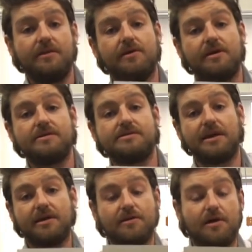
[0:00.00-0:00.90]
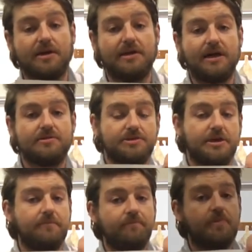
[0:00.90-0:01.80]
into zinc line
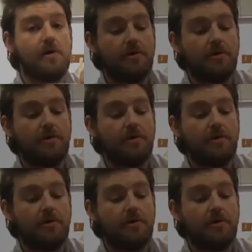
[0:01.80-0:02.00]
etching.